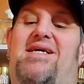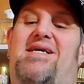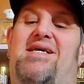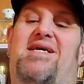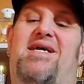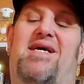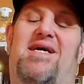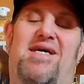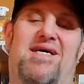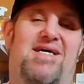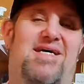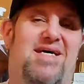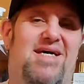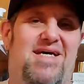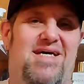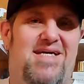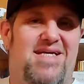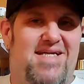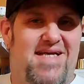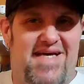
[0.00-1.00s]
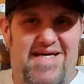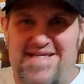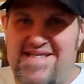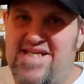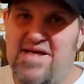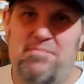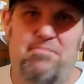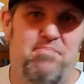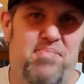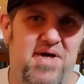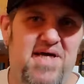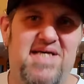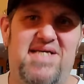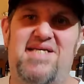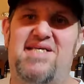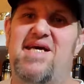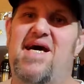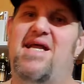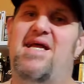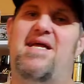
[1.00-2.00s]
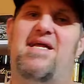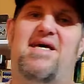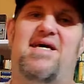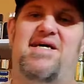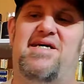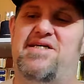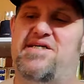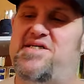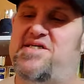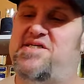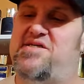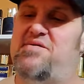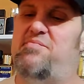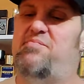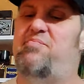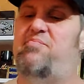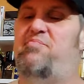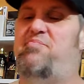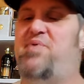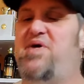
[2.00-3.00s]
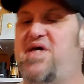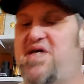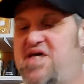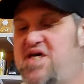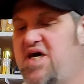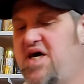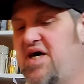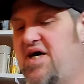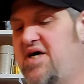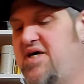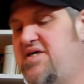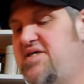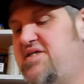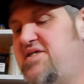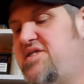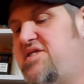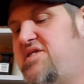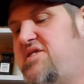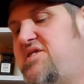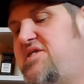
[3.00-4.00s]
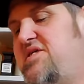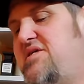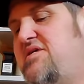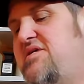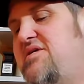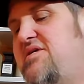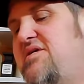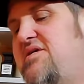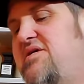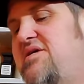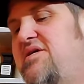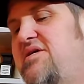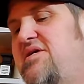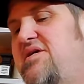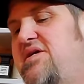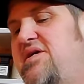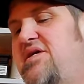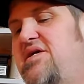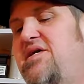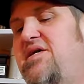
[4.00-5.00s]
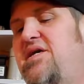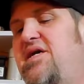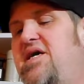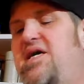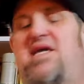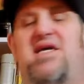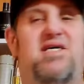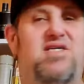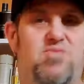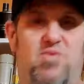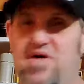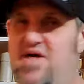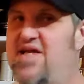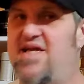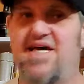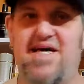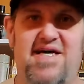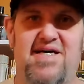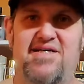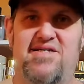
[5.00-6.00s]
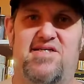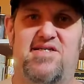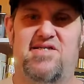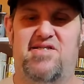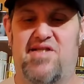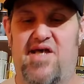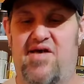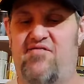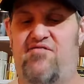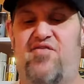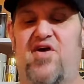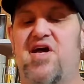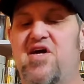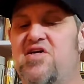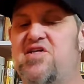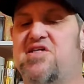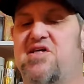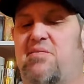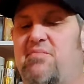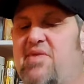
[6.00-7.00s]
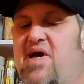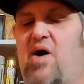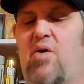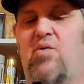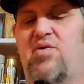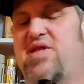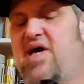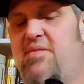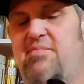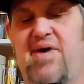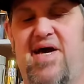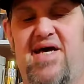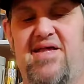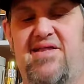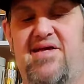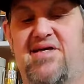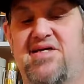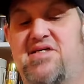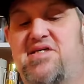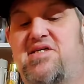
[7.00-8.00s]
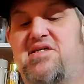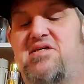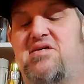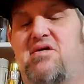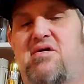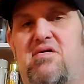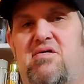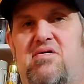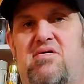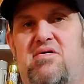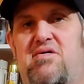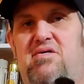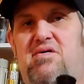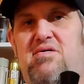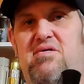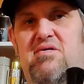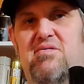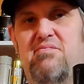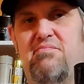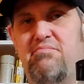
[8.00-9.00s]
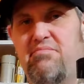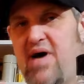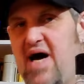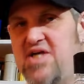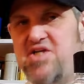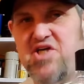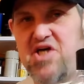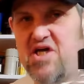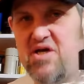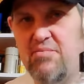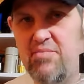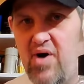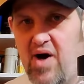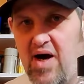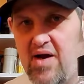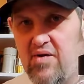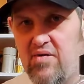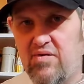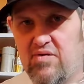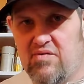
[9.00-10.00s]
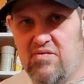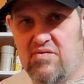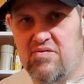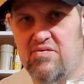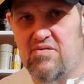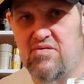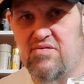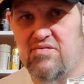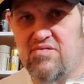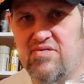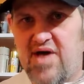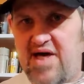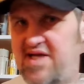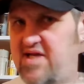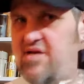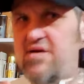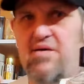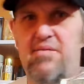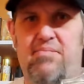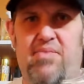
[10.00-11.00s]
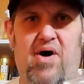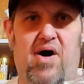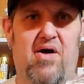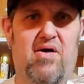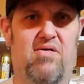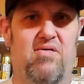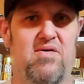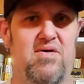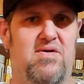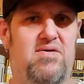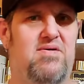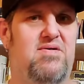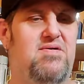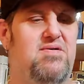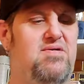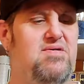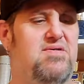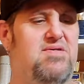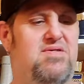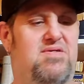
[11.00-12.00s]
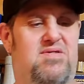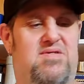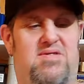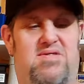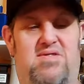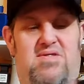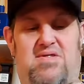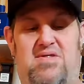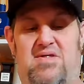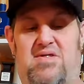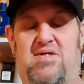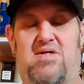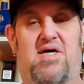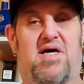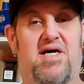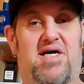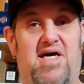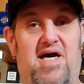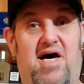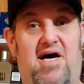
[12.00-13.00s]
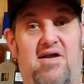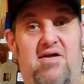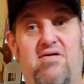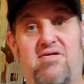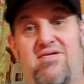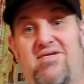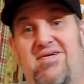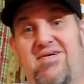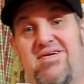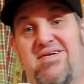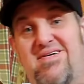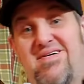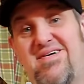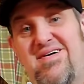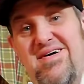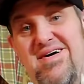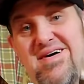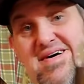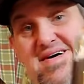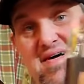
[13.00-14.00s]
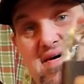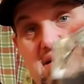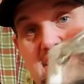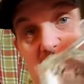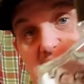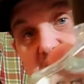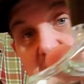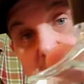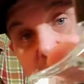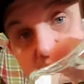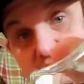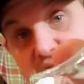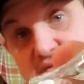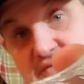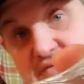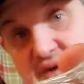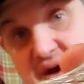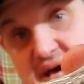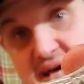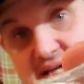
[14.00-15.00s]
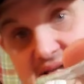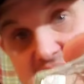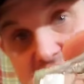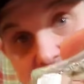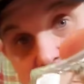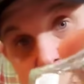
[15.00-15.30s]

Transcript: It, it, it's the beast that it is, because it, it is what it is. They figured something out when they made this. Magic in a bottle. Lightning in a bottle. Again, it put a face